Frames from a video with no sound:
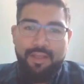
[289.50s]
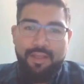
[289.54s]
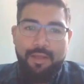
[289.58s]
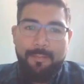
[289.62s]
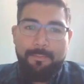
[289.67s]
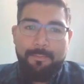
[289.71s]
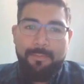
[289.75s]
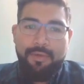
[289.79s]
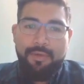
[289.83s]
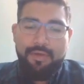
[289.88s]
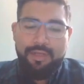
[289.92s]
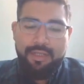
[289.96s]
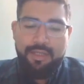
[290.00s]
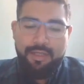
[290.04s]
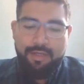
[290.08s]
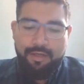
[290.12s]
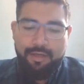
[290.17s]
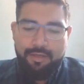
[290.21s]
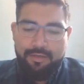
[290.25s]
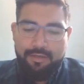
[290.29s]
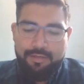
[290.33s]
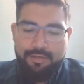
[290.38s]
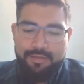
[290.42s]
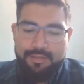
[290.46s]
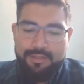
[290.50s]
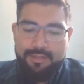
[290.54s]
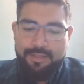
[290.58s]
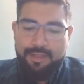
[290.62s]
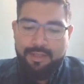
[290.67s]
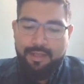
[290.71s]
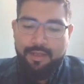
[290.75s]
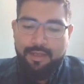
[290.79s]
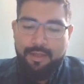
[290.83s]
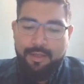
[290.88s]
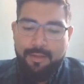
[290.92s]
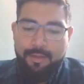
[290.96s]
Murky colors
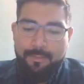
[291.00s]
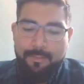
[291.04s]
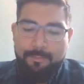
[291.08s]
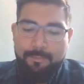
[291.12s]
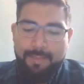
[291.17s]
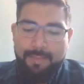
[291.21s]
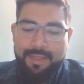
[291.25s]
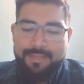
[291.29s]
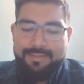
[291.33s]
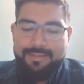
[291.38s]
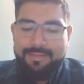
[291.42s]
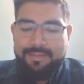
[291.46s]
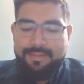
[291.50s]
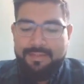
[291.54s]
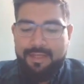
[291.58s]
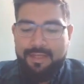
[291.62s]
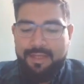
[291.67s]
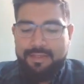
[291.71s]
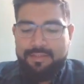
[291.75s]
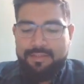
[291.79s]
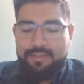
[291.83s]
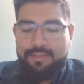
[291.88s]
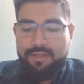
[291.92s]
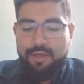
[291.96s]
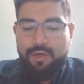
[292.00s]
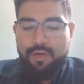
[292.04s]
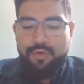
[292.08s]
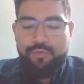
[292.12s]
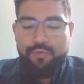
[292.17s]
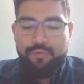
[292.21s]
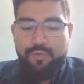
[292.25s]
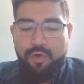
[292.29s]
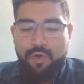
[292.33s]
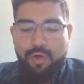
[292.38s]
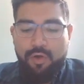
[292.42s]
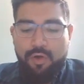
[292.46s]
may suggest
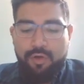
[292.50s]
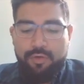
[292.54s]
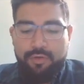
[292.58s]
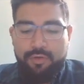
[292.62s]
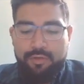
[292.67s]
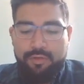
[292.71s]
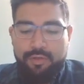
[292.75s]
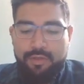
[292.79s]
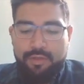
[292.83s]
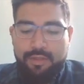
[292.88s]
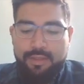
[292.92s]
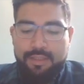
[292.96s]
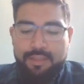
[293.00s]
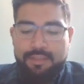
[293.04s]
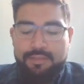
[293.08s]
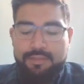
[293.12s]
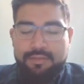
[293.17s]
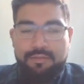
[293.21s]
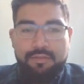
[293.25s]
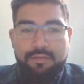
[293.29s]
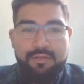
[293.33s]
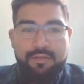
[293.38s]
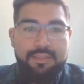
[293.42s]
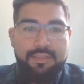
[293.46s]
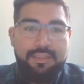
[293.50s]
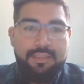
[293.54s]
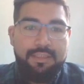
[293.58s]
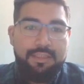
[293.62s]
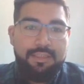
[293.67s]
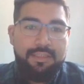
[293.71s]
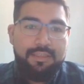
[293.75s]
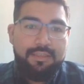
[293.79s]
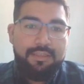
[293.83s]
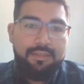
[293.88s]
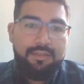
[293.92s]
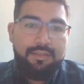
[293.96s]
wrong,
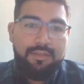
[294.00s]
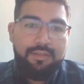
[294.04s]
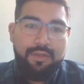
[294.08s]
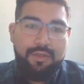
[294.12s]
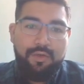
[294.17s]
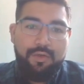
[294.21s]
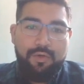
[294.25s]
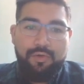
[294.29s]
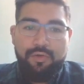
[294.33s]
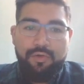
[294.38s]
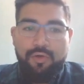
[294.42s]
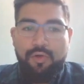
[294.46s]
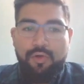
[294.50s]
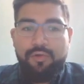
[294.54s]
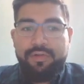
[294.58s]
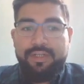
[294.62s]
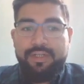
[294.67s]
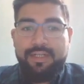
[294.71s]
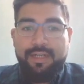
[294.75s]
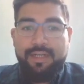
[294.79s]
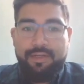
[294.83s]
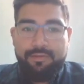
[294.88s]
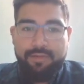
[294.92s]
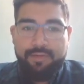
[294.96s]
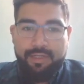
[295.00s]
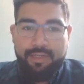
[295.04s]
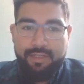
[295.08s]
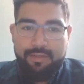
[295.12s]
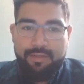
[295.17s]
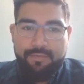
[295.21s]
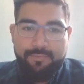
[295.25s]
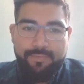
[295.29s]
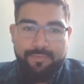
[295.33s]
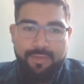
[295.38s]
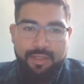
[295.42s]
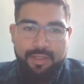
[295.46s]
dirty, or
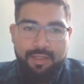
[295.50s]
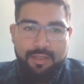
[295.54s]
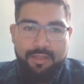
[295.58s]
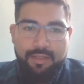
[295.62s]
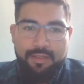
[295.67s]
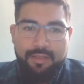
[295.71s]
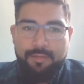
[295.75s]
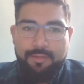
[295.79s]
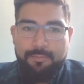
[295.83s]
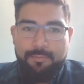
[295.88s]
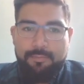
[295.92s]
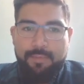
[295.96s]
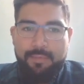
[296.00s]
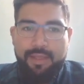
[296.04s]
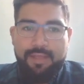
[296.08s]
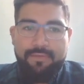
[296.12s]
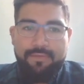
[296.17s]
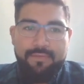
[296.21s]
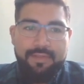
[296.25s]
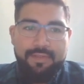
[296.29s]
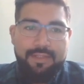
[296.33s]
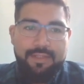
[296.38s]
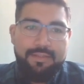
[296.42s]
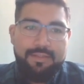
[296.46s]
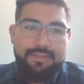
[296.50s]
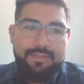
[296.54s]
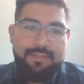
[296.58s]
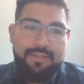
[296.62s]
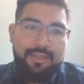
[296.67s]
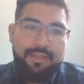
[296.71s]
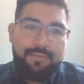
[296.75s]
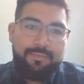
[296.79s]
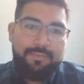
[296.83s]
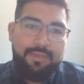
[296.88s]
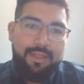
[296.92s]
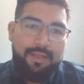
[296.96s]
ordinary. Maybe
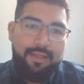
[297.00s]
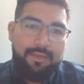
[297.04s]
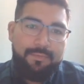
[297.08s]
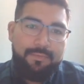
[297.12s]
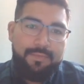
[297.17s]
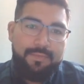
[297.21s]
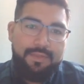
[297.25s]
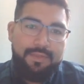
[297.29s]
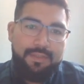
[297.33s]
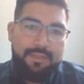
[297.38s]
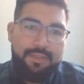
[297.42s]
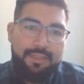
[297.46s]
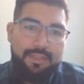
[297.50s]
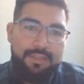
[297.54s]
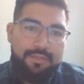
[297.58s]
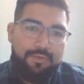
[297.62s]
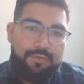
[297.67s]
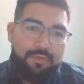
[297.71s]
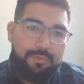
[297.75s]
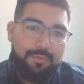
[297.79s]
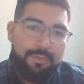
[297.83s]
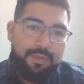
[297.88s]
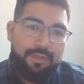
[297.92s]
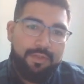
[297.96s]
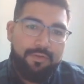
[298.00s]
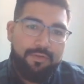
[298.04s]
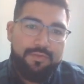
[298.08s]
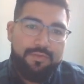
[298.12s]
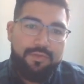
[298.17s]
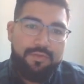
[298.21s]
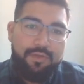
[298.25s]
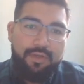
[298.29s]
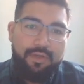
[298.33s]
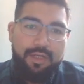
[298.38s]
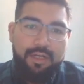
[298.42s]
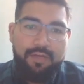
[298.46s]
sometimes this could be
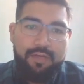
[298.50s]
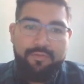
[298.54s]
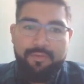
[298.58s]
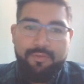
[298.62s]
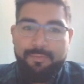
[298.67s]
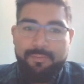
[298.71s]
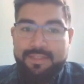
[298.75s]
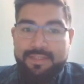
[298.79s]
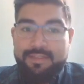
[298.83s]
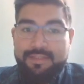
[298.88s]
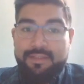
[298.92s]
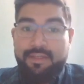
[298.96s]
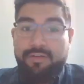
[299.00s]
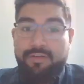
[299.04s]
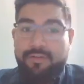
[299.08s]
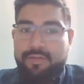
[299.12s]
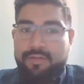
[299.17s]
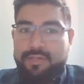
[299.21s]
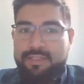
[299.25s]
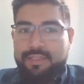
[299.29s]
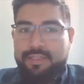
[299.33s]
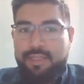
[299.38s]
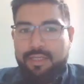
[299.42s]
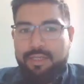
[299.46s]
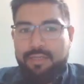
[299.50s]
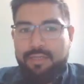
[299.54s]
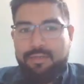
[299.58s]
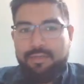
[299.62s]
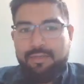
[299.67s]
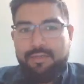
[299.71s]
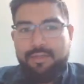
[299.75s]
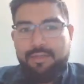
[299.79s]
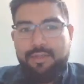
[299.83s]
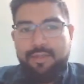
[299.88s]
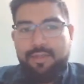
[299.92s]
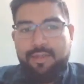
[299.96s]
also kind of a mysterious thing.
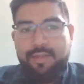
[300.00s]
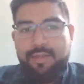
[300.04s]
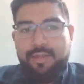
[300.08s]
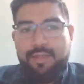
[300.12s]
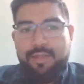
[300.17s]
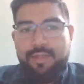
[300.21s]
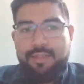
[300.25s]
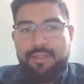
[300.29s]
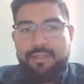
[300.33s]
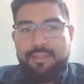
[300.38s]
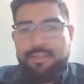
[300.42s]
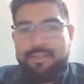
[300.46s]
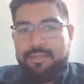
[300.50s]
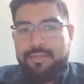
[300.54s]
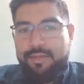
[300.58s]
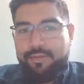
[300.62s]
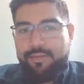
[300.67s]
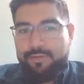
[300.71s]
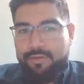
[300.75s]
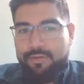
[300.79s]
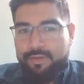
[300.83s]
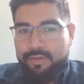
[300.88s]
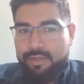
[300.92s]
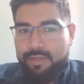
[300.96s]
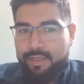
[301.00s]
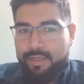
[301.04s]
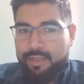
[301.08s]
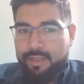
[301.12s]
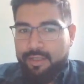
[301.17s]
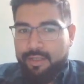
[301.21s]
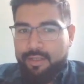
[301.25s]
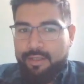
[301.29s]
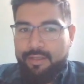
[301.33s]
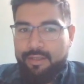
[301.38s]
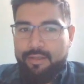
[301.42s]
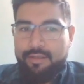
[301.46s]
In this other
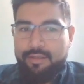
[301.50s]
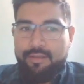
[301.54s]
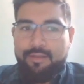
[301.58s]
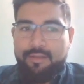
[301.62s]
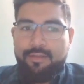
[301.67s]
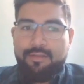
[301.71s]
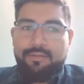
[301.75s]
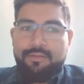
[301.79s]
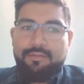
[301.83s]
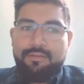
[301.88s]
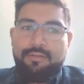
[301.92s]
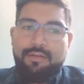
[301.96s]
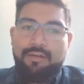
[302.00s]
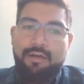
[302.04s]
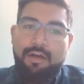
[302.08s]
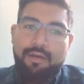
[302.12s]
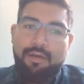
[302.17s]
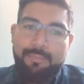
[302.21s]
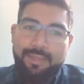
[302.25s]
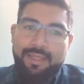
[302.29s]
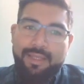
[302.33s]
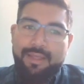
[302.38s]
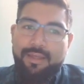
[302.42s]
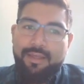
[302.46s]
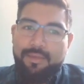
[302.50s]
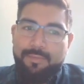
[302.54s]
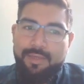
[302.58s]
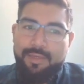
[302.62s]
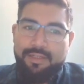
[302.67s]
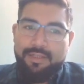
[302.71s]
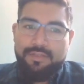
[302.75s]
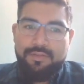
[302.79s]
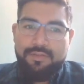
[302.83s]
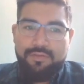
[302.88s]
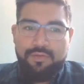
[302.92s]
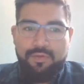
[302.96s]
comic
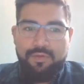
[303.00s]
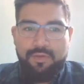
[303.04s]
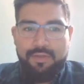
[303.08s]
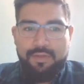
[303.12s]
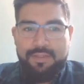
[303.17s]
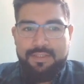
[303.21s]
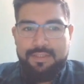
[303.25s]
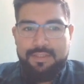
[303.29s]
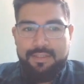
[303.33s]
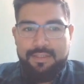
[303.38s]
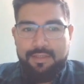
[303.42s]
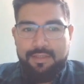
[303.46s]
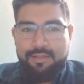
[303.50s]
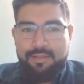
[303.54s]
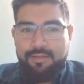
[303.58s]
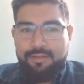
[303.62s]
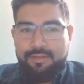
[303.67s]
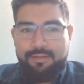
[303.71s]
image, you could see